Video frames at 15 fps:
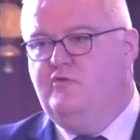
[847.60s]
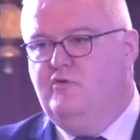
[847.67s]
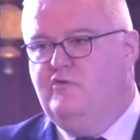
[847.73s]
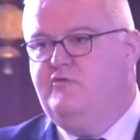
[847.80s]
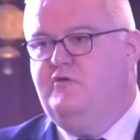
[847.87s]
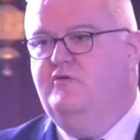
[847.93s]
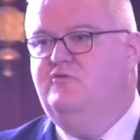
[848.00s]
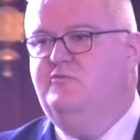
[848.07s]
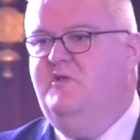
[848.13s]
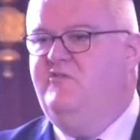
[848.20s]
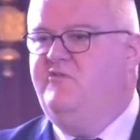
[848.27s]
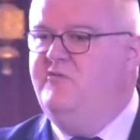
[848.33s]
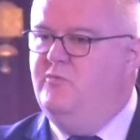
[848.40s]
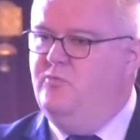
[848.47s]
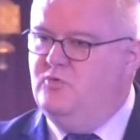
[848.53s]
those
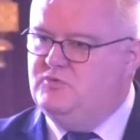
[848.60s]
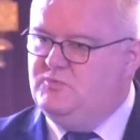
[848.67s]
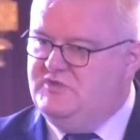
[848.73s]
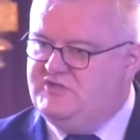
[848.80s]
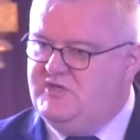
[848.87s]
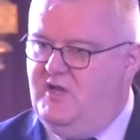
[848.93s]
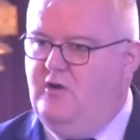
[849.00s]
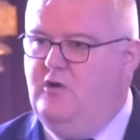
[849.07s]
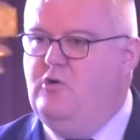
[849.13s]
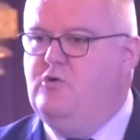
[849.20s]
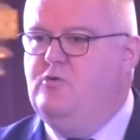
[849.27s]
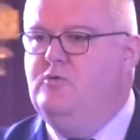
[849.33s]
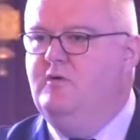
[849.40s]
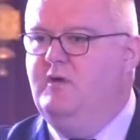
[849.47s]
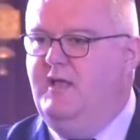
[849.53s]
countries which are
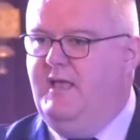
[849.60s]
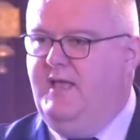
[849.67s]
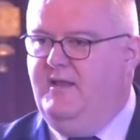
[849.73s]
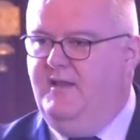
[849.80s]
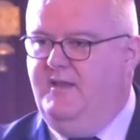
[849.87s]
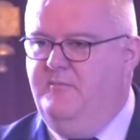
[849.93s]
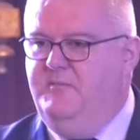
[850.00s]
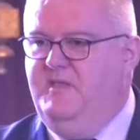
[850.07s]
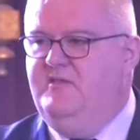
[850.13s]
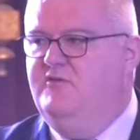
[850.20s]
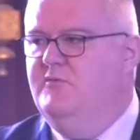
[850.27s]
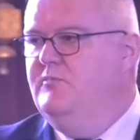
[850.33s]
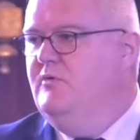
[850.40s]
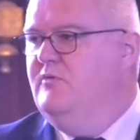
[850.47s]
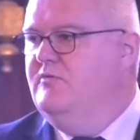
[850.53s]
low and
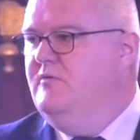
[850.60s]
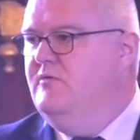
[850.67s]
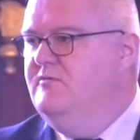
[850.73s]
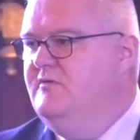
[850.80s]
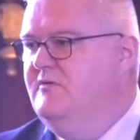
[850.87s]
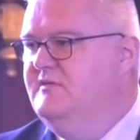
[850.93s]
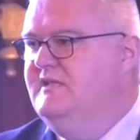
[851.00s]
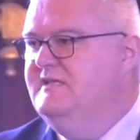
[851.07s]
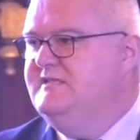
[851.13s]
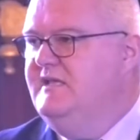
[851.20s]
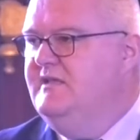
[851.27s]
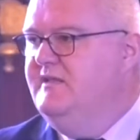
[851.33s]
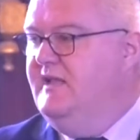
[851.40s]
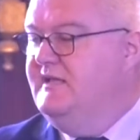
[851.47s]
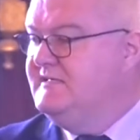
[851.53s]
medium on this
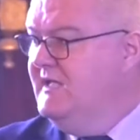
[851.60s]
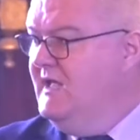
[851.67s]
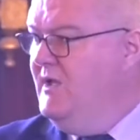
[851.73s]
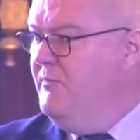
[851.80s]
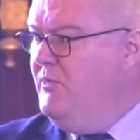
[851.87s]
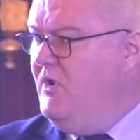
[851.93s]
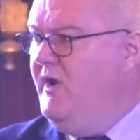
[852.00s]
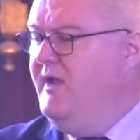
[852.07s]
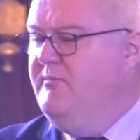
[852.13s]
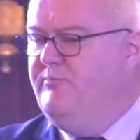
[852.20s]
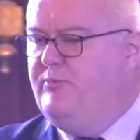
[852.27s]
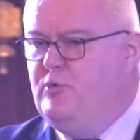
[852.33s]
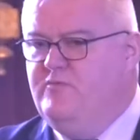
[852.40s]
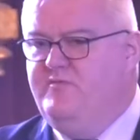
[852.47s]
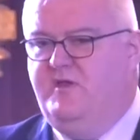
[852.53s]
index, but are
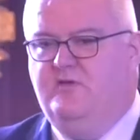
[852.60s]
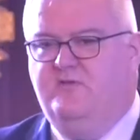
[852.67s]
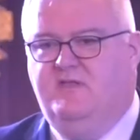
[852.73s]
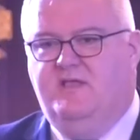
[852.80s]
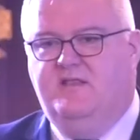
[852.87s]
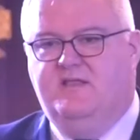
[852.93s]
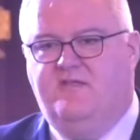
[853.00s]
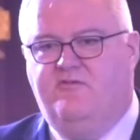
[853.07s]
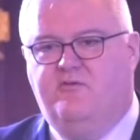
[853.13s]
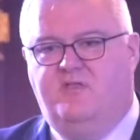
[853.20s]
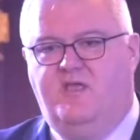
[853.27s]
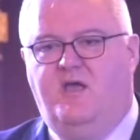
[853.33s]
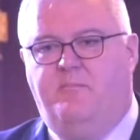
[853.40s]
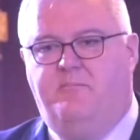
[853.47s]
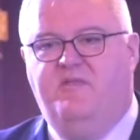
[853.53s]
improving on the index. So
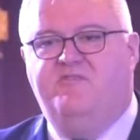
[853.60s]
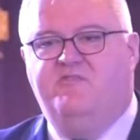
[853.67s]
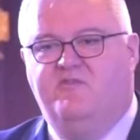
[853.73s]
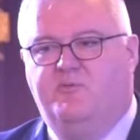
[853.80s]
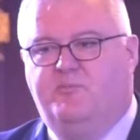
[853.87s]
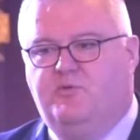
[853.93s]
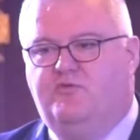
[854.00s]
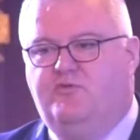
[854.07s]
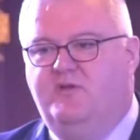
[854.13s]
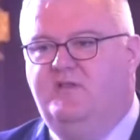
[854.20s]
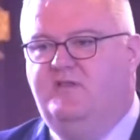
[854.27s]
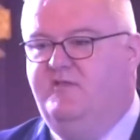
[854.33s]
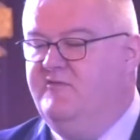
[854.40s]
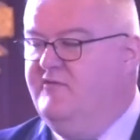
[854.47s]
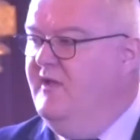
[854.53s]
there are business
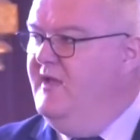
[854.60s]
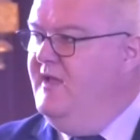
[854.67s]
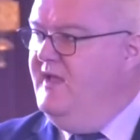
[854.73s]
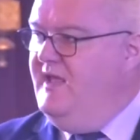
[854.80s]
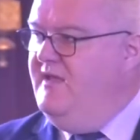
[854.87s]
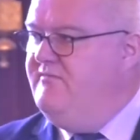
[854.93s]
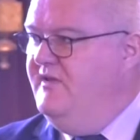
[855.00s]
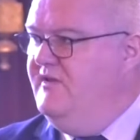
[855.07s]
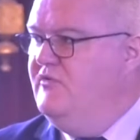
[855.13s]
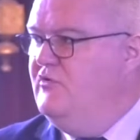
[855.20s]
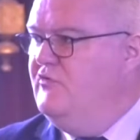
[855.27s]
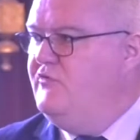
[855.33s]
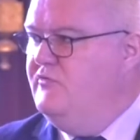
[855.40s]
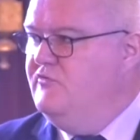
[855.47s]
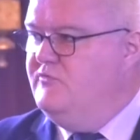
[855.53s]
opportunities, even in
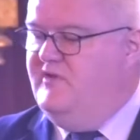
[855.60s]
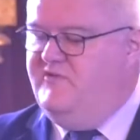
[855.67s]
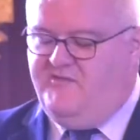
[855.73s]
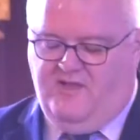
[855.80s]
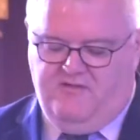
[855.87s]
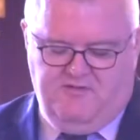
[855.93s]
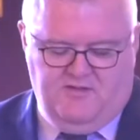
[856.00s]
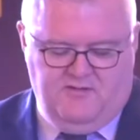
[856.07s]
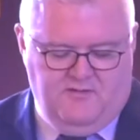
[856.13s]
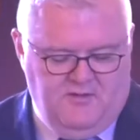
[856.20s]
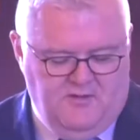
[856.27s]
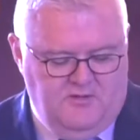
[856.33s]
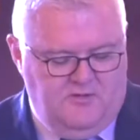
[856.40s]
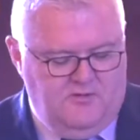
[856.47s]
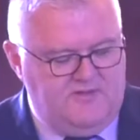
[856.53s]
those countries
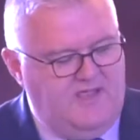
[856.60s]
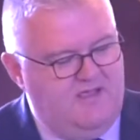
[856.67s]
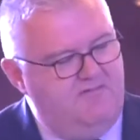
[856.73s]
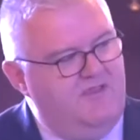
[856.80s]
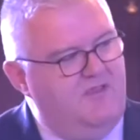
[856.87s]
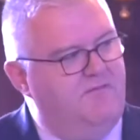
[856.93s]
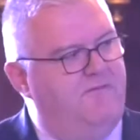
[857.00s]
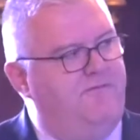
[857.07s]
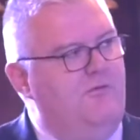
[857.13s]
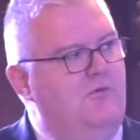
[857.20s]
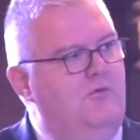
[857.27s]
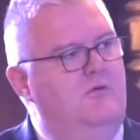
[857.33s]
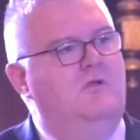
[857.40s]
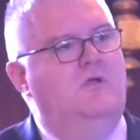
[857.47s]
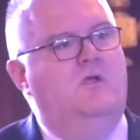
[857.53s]
not having a
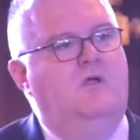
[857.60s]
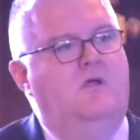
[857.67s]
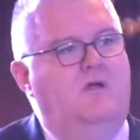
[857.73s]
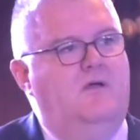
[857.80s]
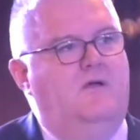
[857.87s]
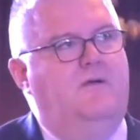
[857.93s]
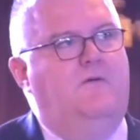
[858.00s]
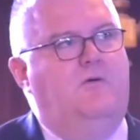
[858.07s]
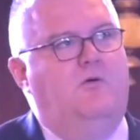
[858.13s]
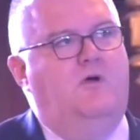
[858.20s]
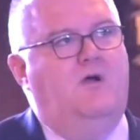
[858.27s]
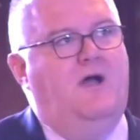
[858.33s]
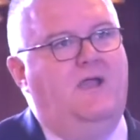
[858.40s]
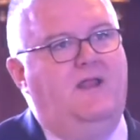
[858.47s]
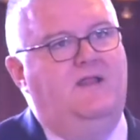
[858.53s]
full
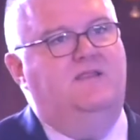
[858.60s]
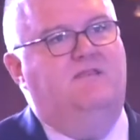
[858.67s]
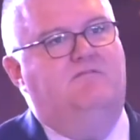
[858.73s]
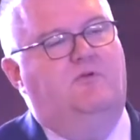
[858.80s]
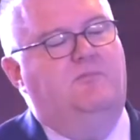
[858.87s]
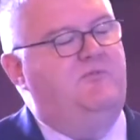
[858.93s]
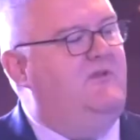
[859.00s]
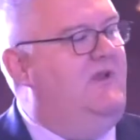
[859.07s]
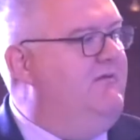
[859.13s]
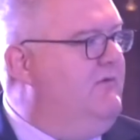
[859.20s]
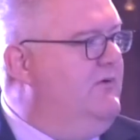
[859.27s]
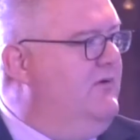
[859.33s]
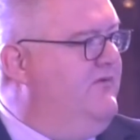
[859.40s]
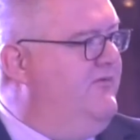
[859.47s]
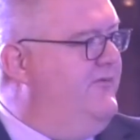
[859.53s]
or a highly developed
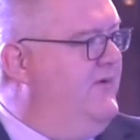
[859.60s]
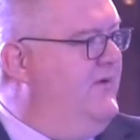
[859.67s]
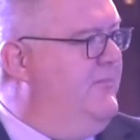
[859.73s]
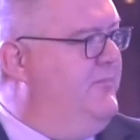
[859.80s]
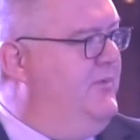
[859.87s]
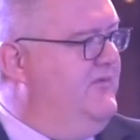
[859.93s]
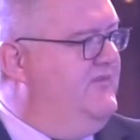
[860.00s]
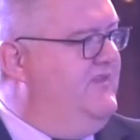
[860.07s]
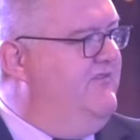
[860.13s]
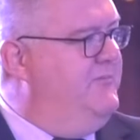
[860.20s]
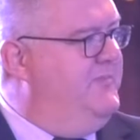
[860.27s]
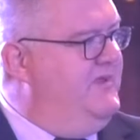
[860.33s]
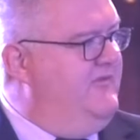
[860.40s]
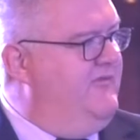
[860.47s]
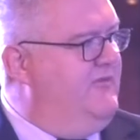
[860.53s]
level of
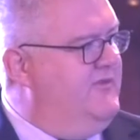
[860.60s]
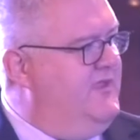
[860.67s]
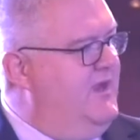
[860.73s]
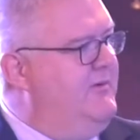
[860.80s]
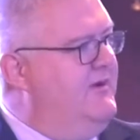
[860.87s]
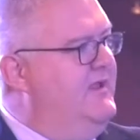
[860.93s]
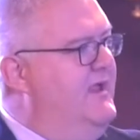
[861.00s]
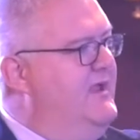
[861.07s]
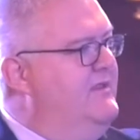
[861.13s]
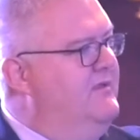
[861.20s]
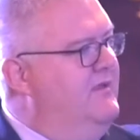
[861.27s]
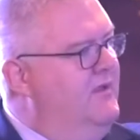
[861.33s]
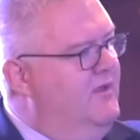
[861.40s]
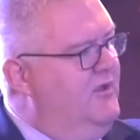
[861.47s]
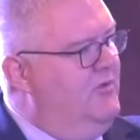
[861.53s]
positive peace. So there
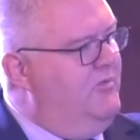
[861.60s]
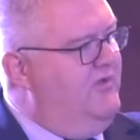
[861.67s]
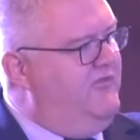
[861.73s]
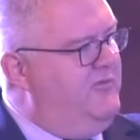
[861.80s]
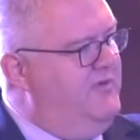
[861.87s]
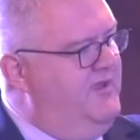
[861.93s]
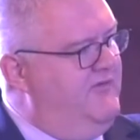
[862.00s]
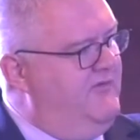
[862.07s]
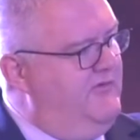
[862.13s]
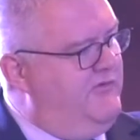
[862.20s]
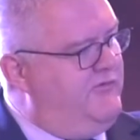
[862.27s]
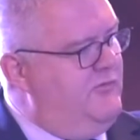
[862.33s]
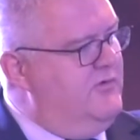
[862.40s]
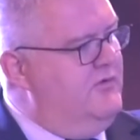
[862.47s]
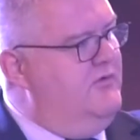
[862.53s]
again, we see
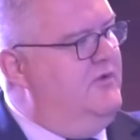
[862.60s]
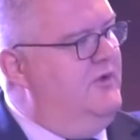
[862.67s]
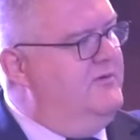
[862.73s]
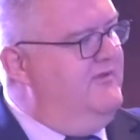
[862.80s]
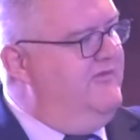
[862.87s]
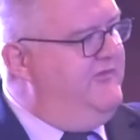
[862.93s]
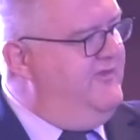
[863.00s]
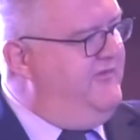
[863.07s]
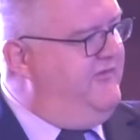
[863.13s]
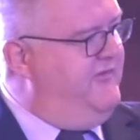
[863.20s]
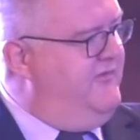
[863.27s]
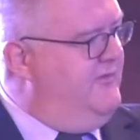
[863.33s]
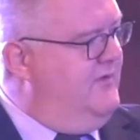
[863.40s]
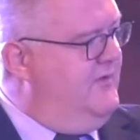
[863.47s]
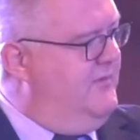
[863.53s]
stronger
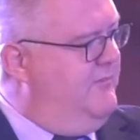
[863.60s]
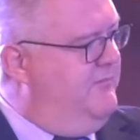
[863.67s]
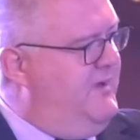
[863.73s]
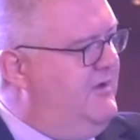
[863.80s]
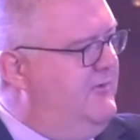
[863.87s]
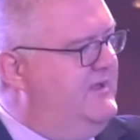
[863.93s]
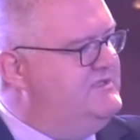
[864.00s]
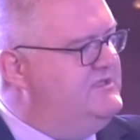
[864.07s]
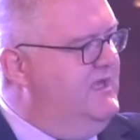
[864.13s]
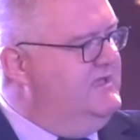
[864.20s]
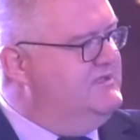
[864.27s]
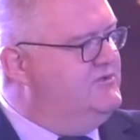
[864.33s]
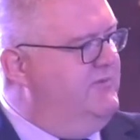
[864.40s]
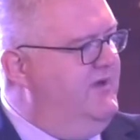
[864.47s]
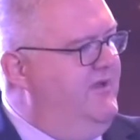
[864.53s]
currencies, better
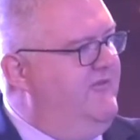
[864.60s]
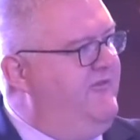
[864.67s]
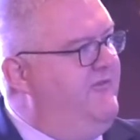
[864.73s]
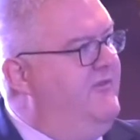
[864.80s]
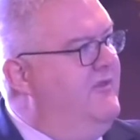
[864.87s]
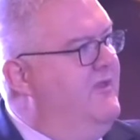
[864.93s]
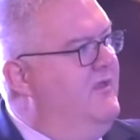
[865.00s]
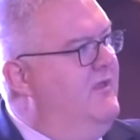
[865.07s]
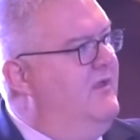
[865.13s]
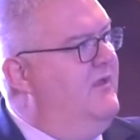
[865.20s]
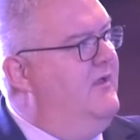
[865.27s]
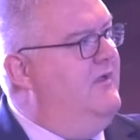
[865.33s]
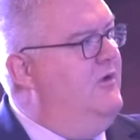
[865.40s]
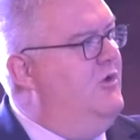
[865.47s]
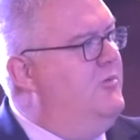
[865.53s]
exchange rates,
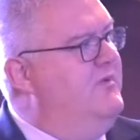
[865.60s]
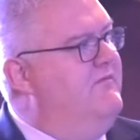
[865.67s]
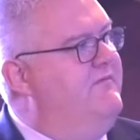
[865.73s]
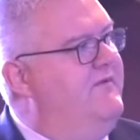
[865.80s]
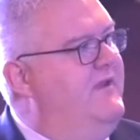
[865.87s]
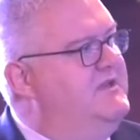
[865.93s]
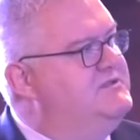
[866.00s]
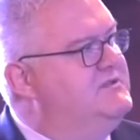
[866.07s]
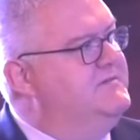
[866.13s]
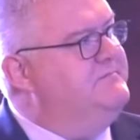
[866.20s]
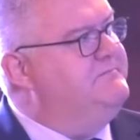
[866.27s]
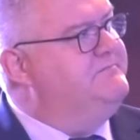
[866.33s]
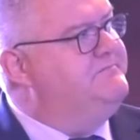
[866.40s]
lower inflation.